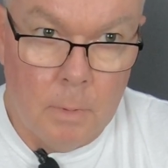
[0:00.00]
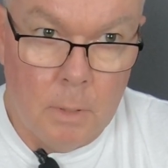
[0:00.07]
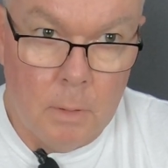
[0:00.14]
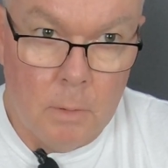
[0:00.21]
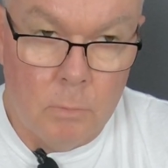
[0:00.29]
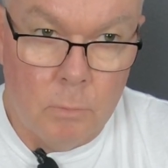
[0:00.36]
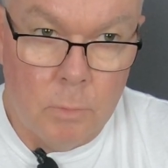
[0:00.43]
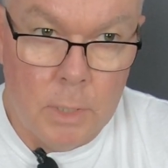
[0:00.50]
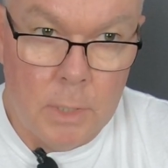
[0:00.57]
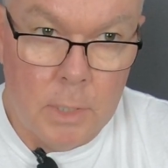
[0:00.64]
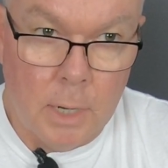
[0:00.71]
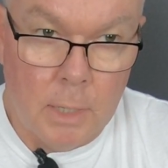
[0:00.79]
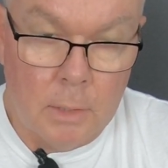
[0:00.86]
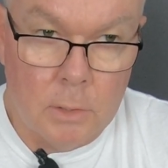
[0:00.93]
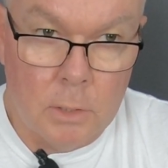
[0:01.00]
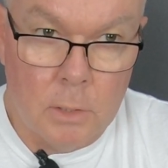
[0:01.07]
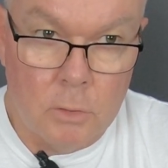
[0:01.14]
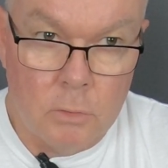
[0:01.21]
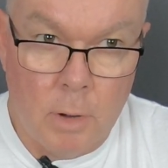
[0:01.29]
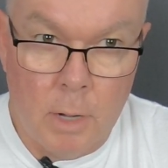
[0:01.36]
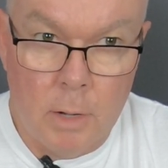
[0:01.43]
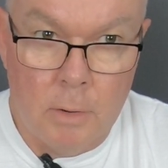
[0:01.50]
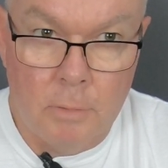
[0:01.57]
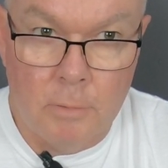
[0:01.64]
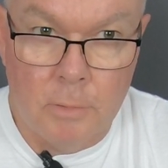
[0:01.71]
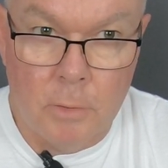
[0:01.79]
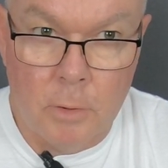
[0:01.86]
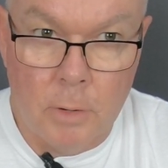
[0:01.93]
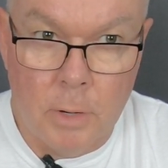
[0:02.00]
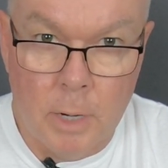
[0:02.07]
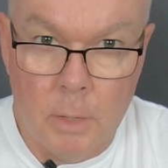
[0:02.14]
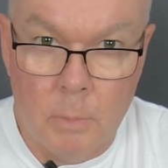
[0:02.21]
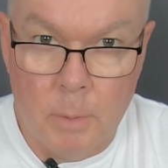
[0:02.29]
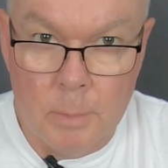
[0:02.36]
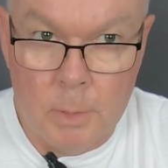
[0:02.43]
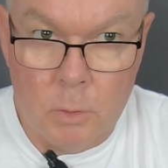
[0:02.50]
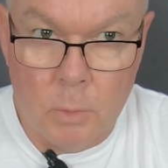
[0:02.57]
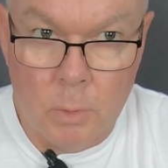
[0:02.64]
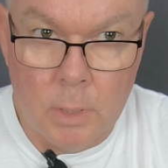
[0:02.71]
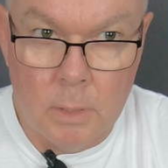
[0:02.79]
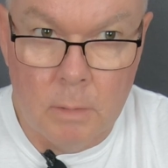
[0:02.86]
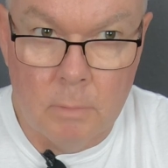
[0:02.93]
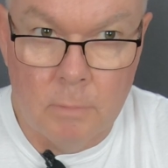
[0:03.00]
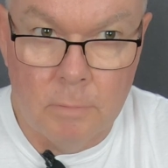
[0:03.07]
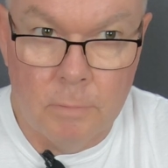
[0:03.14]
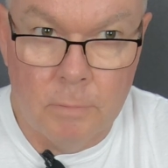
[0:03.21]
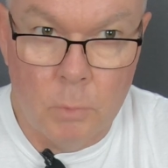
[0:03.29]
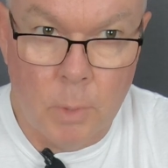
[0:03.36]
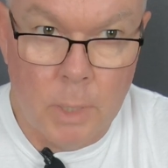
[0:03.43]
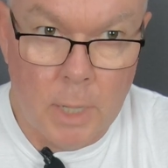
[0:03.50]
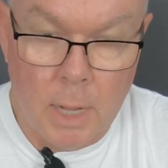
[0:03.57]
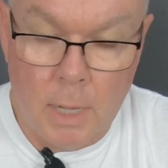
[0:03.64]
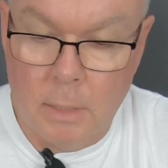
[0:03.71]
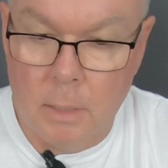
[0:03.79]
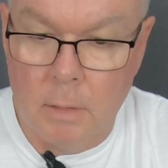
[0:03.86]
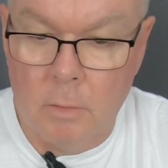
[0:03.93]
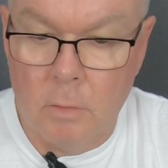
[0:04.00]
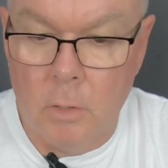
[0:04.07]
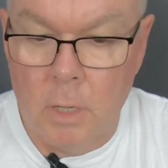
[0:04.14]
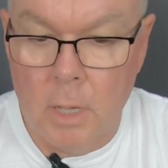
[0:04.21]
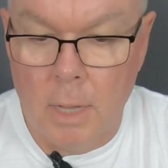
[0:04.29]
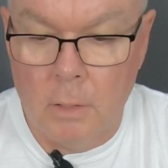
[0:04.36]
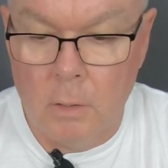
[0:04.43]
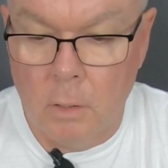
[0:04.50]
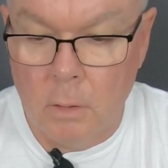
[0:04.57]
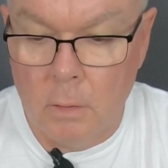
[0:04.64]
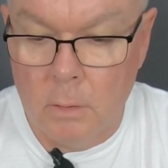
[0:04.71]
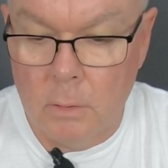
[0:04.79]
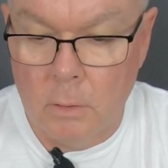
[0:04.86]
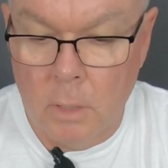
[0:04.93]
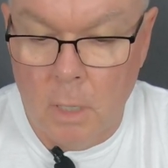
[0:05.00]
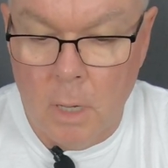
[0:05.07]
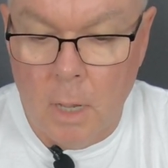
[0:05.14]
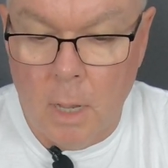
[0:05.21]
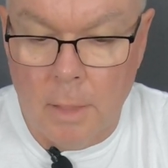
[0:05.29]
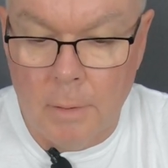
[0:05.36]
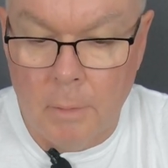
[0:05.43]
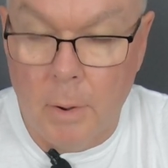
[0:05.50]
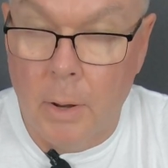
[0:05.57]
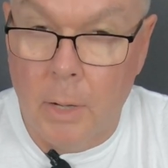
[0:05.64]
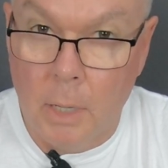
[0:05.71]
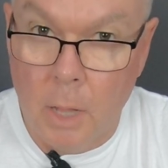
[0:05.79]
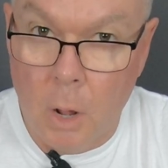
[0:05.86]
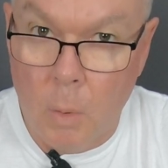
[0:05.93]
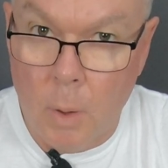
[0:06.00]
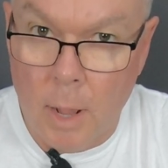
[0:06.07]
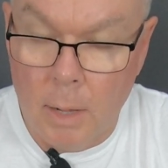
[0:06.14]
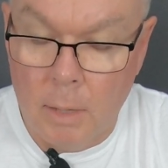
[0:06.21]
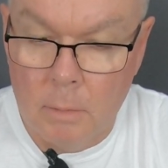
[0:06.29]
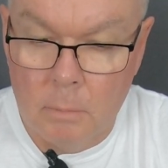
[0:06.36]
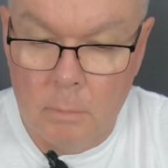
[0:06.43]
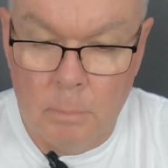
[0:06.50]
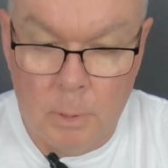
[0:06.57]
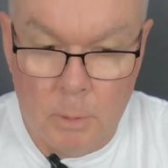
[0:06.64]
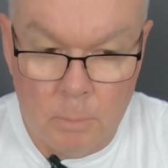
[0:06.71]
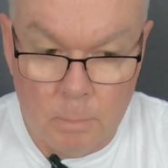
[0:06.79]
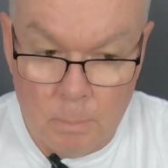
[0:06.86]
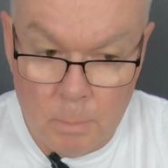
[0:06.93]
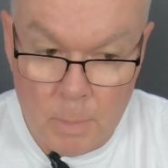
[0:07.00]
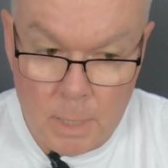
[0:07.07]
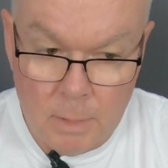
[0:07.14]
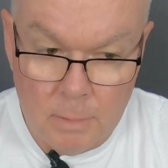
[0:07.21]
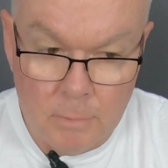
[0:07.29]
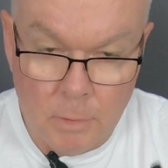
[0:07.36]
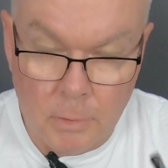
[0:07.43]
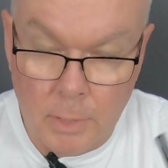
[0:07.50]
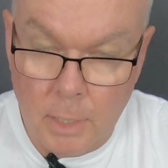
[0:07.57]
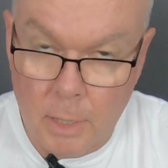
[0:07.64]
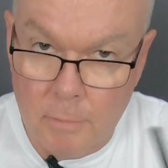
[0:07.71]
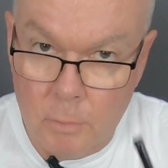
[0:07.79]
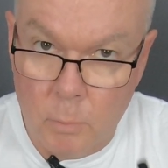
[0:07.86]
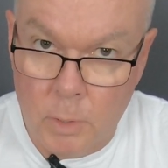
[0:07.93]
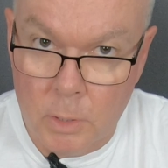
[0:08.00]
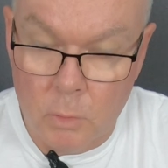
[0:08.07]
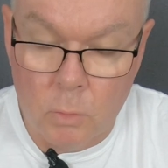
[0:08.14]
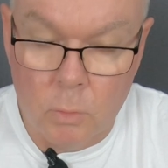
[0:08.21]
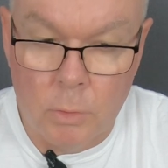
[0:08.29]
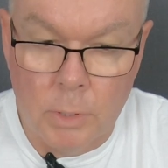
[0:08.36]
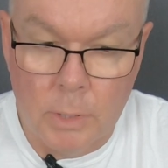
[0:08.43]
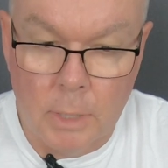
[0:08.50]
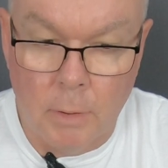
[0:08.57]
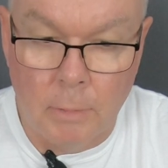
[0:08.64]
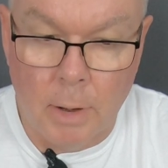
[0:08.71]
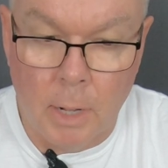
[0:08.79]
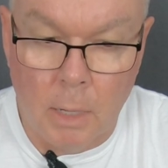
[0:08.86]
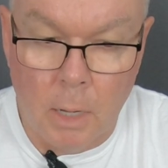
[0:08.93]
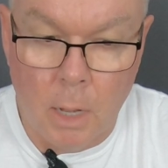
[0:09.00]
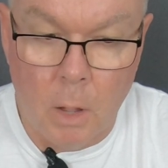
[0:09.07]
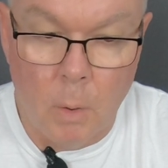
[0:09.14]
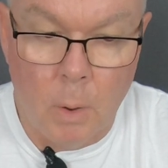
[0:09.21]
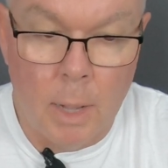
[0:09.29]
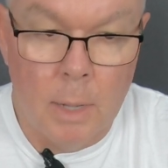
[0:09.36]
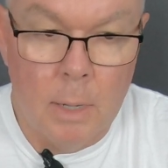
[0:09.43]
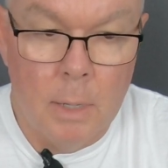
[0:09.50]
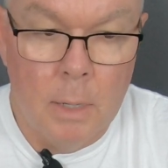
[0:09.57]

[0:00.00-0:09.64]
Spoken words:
It retails in Australia for anywhere between $28 and $38. There are lower, be very careful when you're ordering, there are lower